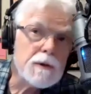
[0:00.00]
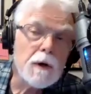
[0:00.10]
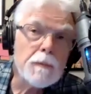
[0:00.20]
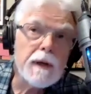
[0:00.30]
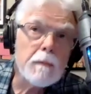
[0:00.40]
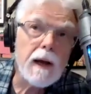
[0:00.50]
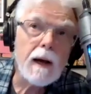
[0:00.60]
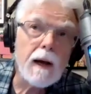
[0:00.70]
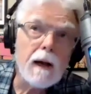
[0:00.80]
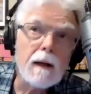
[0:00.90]
me about
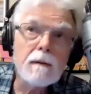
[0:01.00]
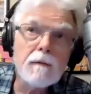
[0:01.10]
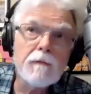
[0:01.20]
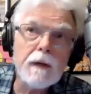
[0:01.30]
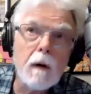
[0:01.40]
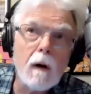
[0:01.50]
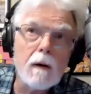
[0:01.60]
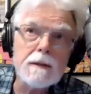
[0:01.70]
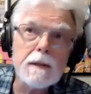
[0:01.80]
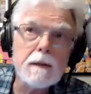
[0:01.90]
VR is
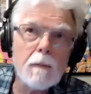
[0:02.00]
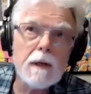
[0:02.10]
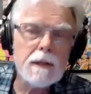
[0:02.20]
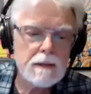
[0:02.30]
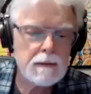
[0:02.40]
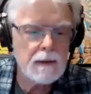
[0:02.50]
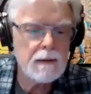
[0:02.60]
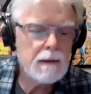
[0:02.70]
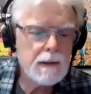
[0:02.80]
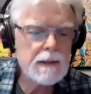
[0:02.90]
that, I mean,
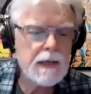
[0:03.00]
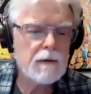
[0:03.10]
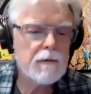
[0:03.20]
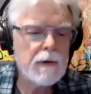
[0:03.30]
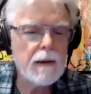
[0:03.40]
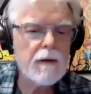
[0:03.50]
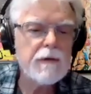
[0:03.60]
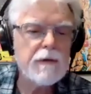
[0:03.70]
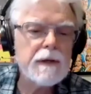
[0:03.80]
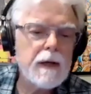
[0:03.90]
it's kind of a
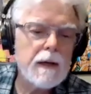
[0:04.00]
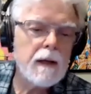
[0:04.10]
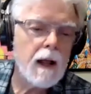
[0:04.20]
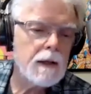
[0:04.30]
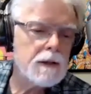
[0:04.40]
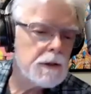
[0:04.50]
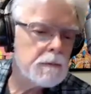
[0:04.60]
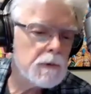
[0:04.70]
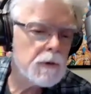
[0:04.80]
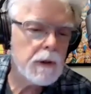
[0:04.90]
heavy technology,
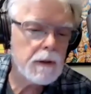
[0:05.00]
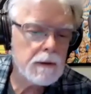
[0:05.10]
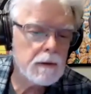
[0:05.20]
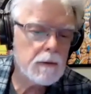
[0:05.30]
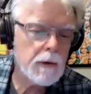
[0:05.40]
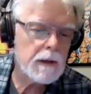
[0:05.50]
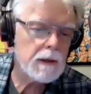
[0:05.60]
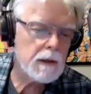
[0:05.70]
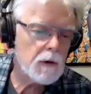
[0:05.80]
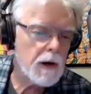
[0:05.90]

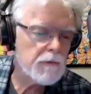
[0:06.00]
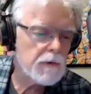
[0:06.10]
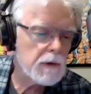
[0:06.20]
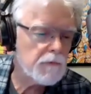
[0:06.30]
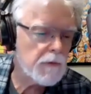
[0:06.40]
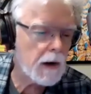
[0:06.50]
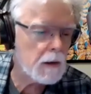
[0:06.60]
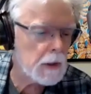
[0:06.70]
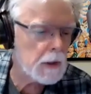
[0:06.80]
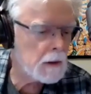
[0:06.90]
creating a graphical
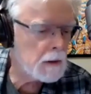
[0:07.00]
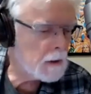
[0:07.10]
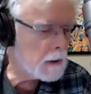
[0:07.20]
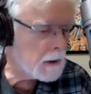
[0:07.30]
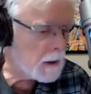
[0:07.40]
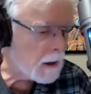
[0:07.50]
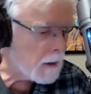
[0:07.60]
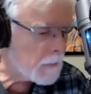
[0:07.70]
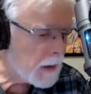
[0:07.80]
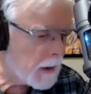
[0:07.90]
environment.
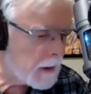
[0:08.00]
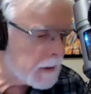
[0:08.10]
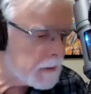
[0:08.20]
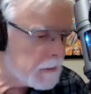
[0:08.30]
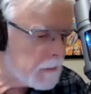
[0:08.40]
And